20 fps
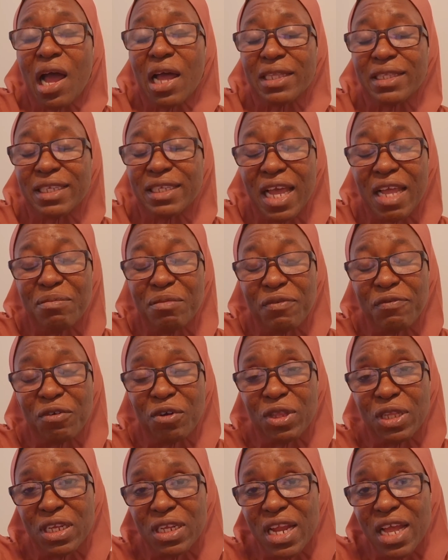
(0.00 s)
10
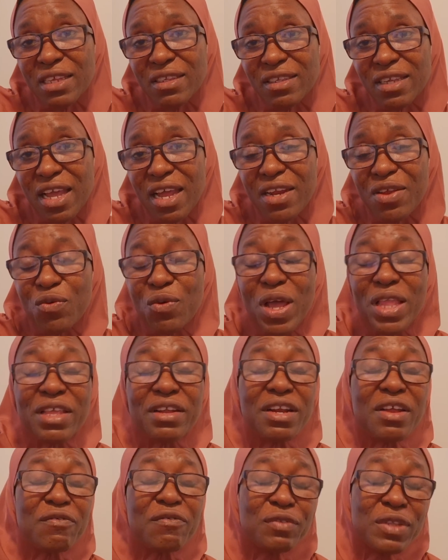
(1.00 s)
before the next hearing where
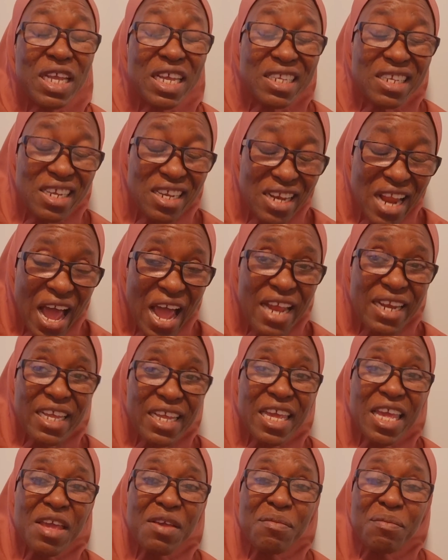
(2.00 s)
they denied
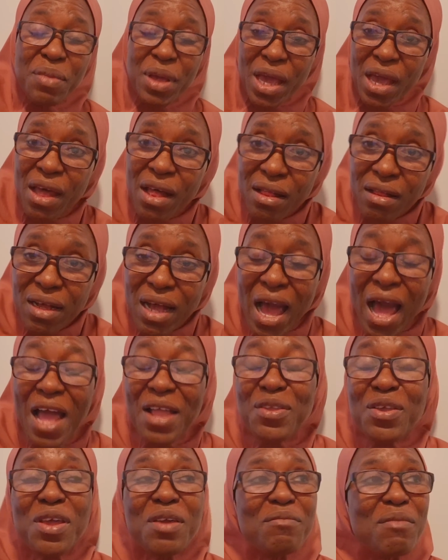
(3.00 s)
him bail.
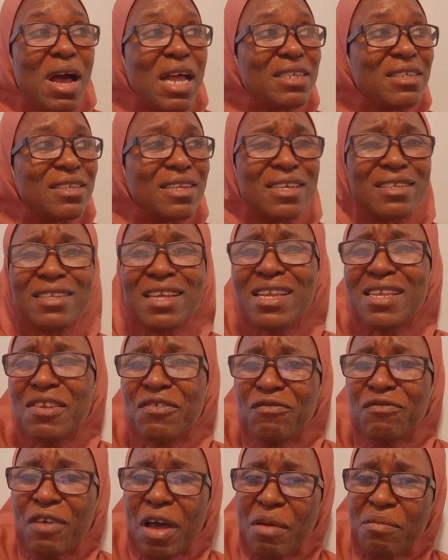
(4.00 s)
Can you imagine? They said
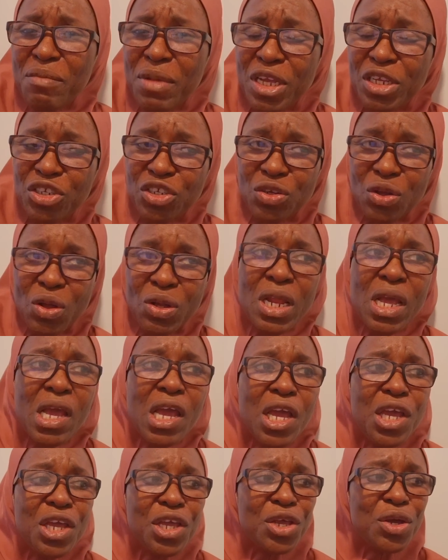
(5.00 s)
defamation,
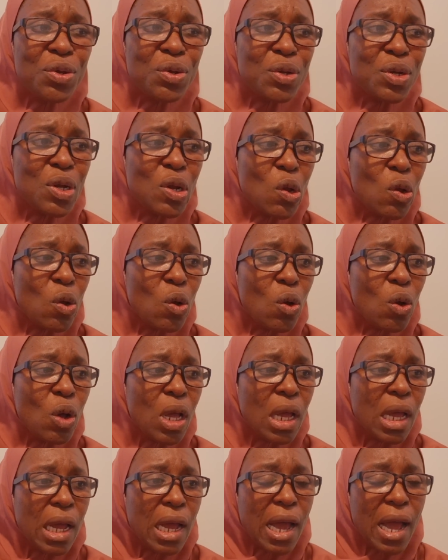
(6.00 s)

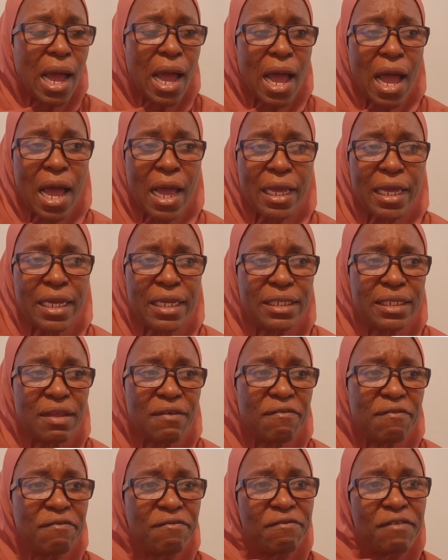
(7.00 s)
he
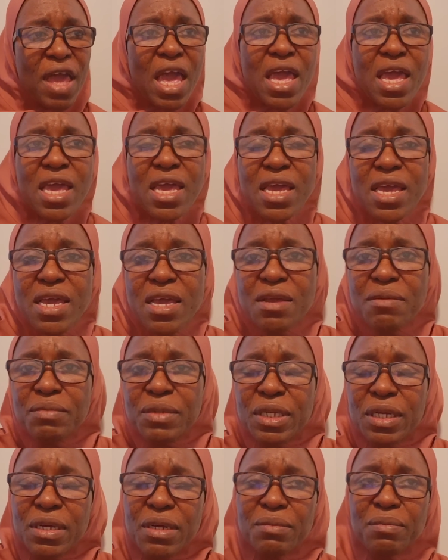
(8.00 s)

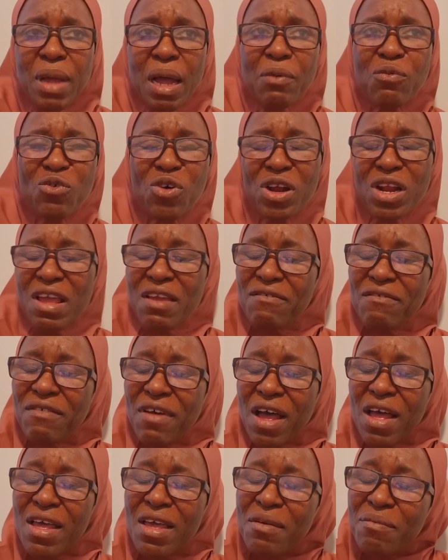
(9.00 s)
defamed them and
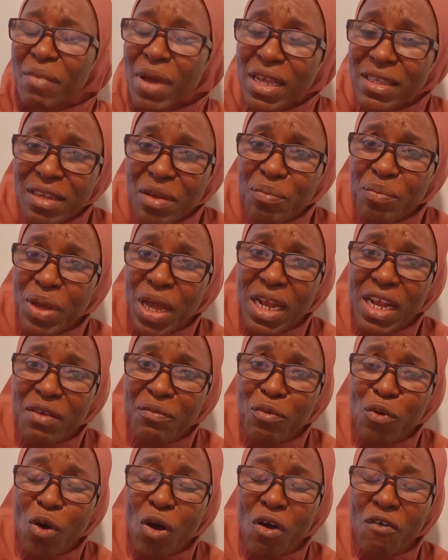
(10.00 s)
whatever. But it's a
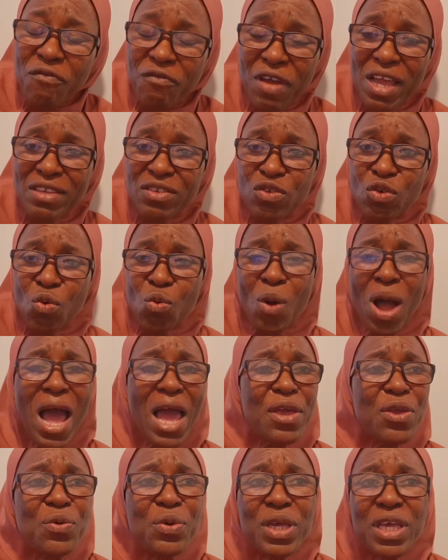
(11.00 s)
bailable offense. So why
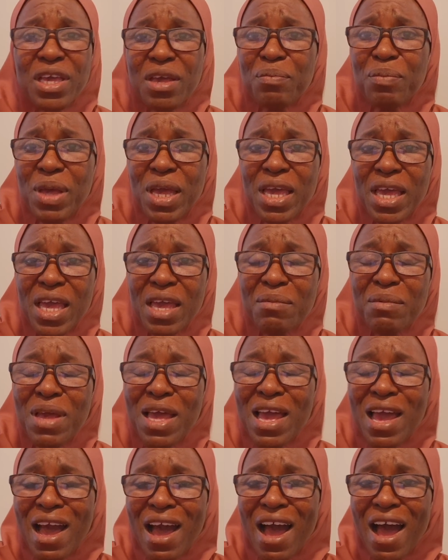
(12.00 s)
are you keeping him
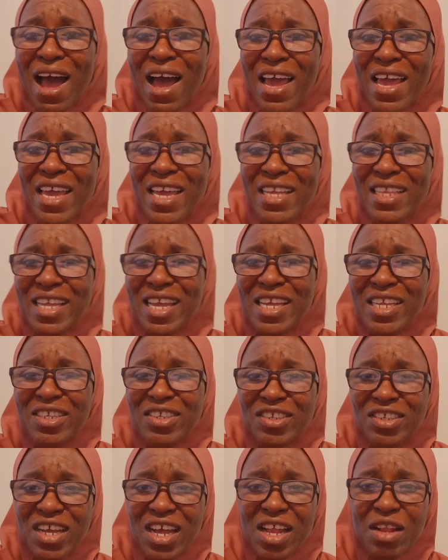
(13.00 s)

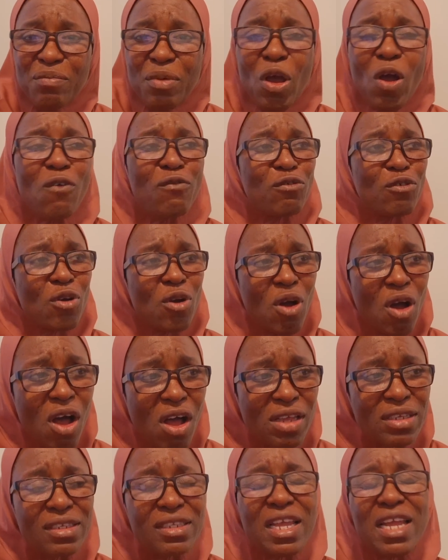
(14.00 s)
in jail? But of
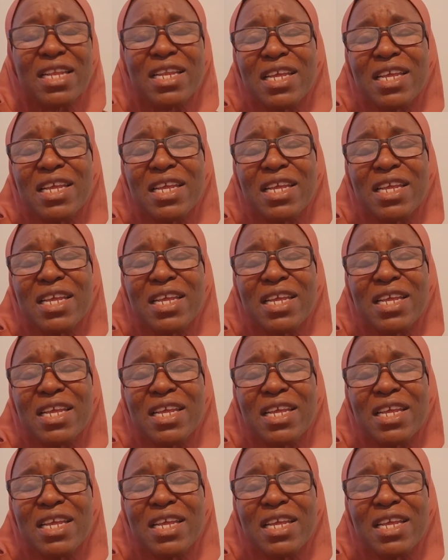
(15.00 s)
course they